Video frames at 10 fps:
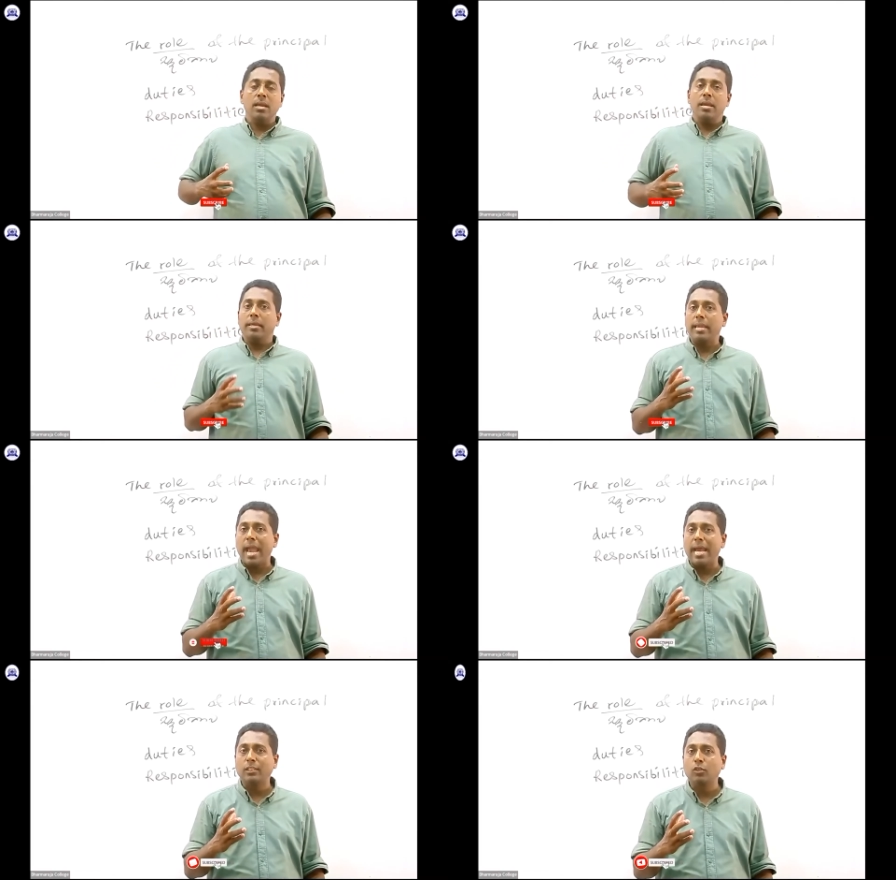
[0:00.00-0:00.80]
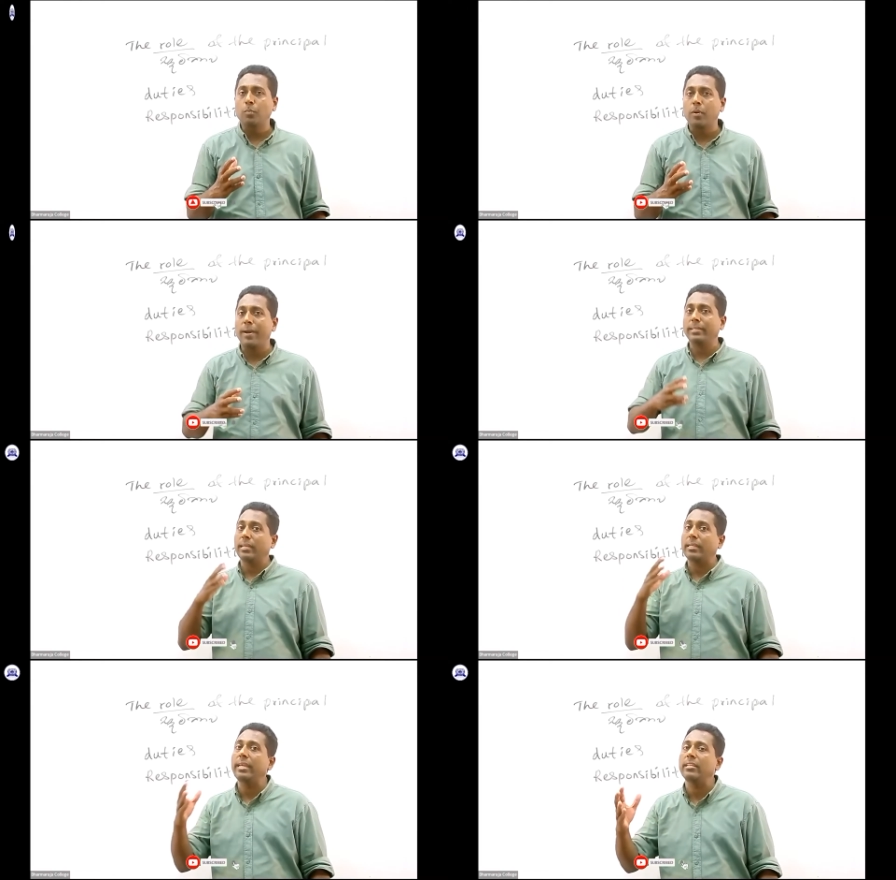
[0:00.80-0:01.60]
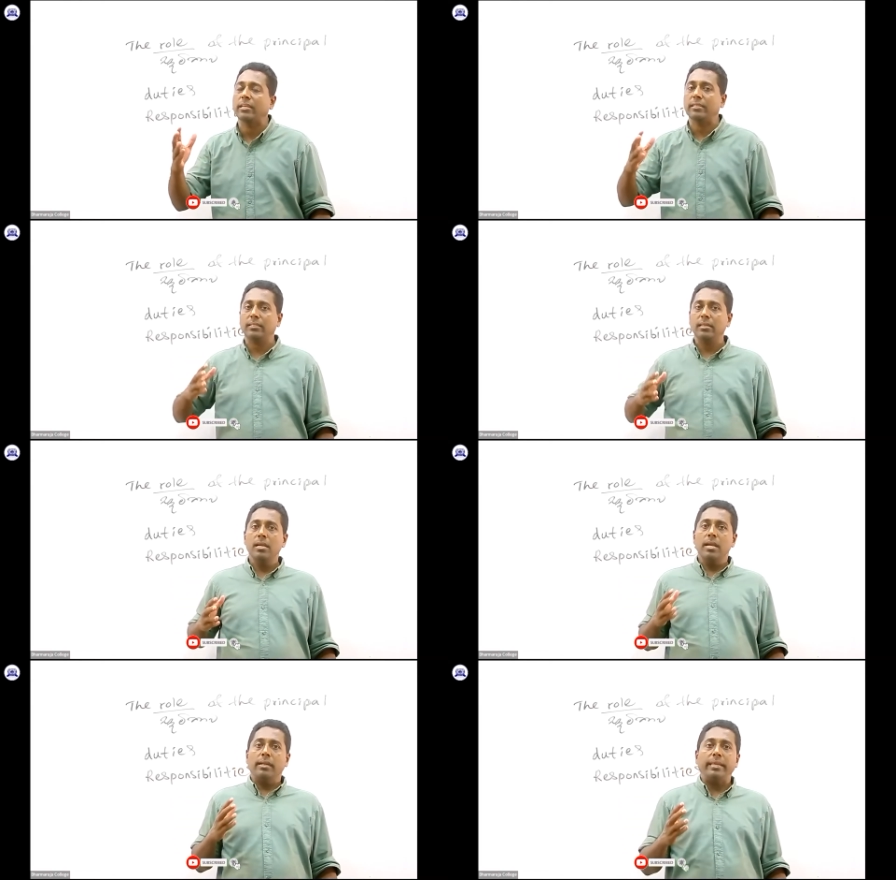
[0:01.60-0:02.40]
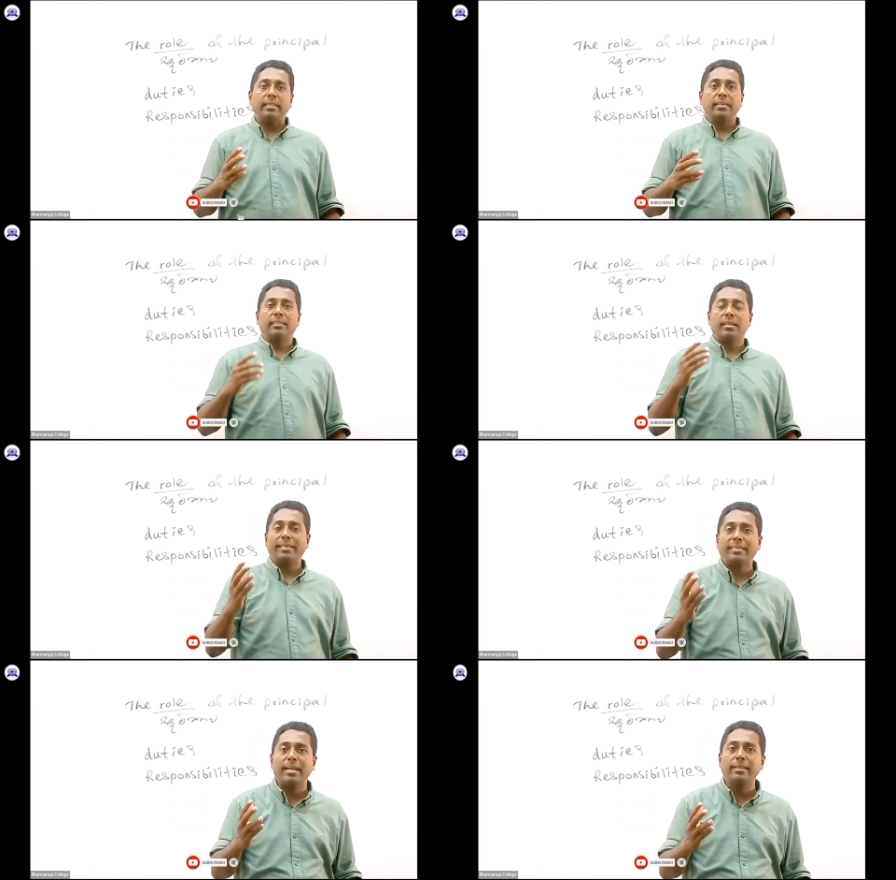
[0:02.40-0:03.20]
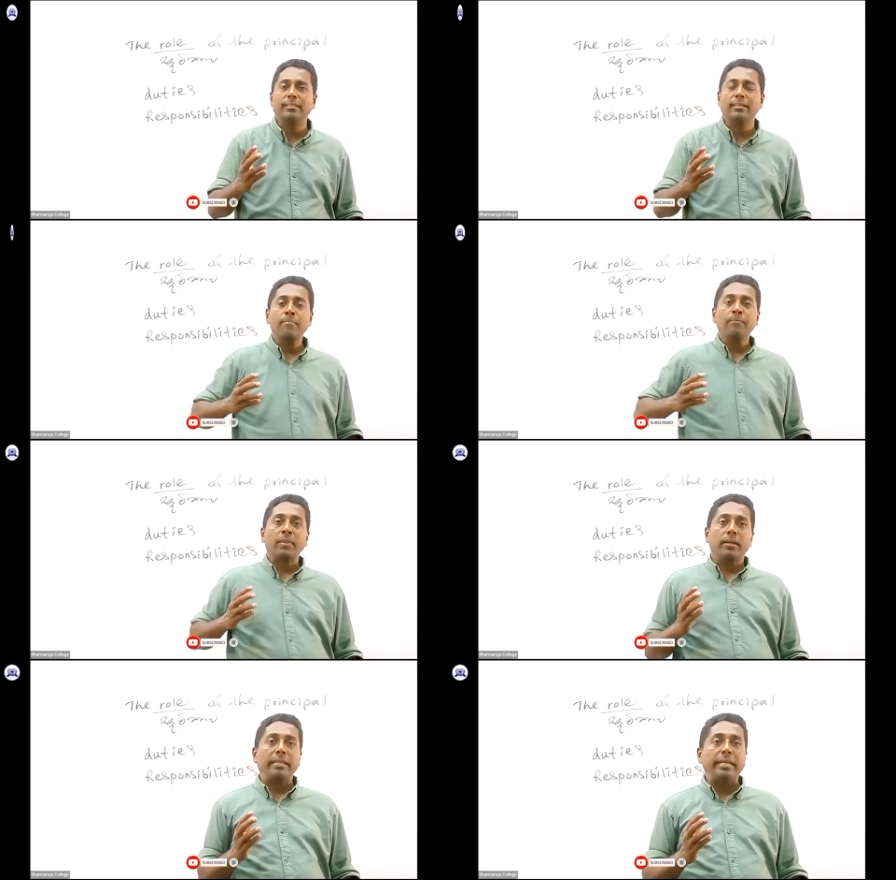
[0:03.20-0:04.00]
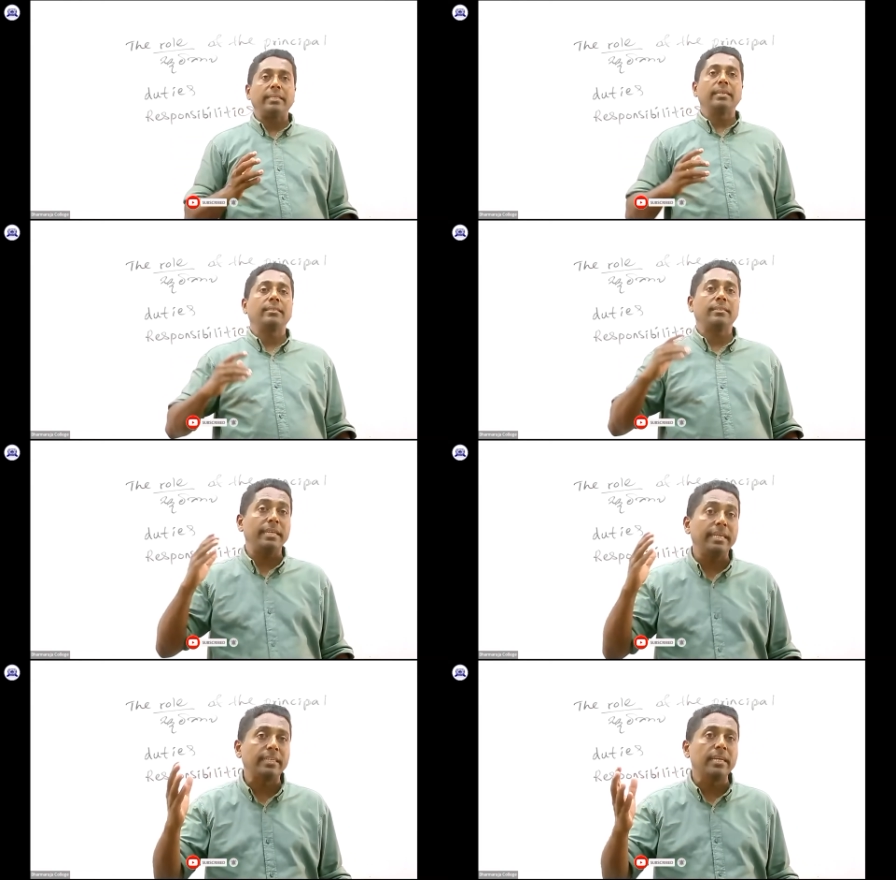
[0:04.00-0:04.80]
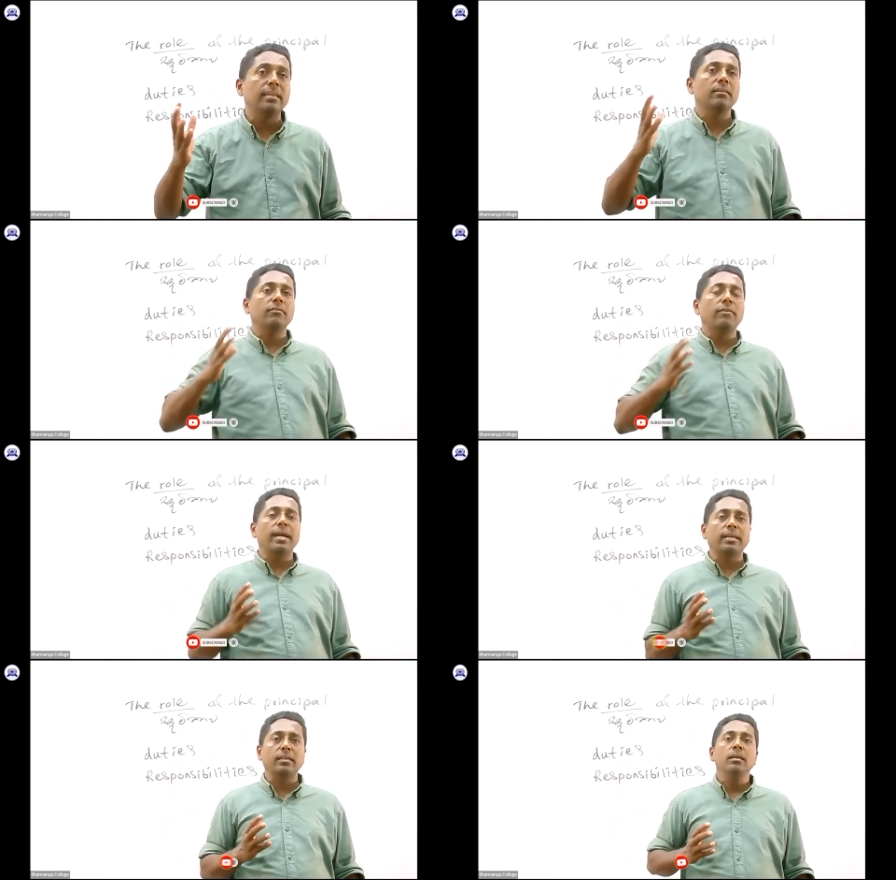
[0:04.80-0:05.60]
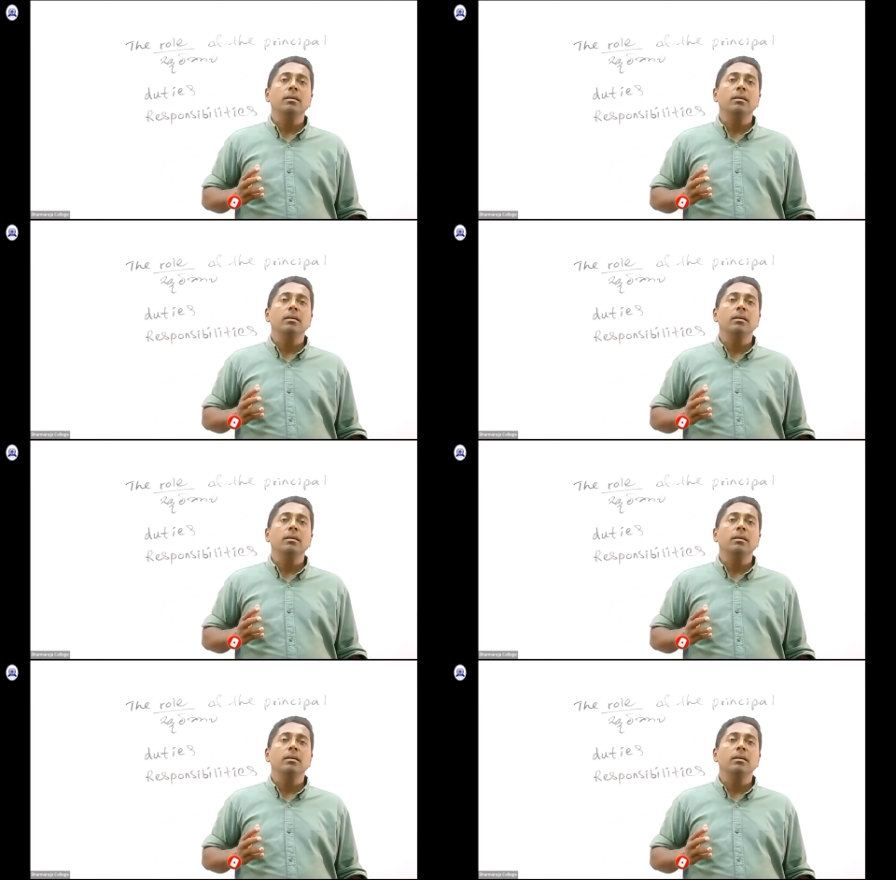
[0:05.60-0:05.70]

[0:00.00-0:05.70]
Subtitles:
He has to supervise the teachers. Teachers' lessons, teachers' teaching work